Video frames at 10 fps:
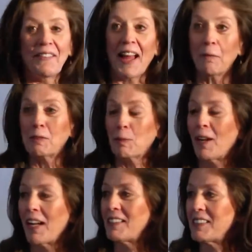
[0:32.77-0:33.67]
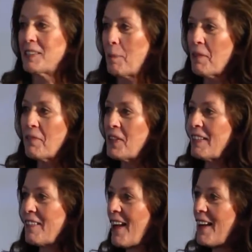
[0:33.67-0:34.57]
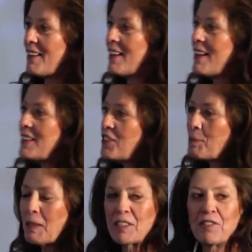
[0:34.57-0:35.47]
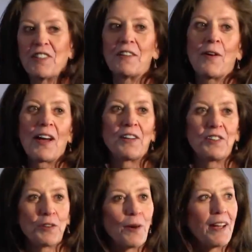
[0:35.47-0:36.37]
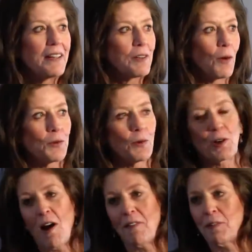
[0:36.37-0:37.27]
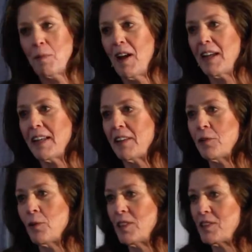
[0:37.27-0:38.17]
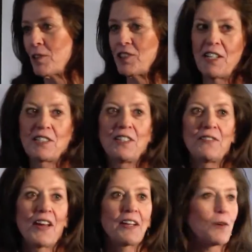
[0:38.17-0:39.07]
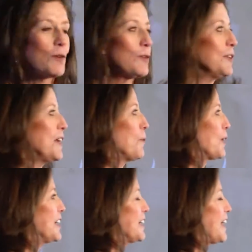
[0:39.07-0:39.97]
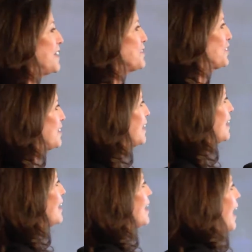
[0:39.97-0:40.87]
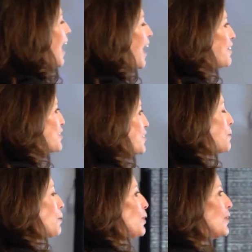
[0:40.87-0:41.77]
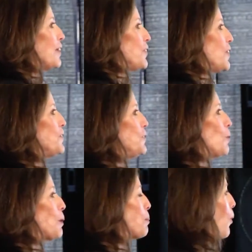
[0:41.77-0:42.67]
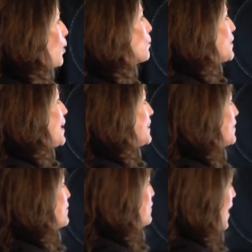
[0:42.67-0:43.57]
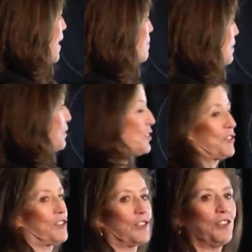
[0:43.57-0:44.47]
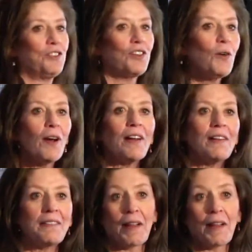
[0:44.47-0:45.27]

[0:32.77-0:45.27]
that was where I got this epiphany that just because you didn't know how to do it, go through a coffee break, get through an association event, go to a networking occasion, I used to think, well, if you weren't born with that gift of gab, then you just couldn't do it.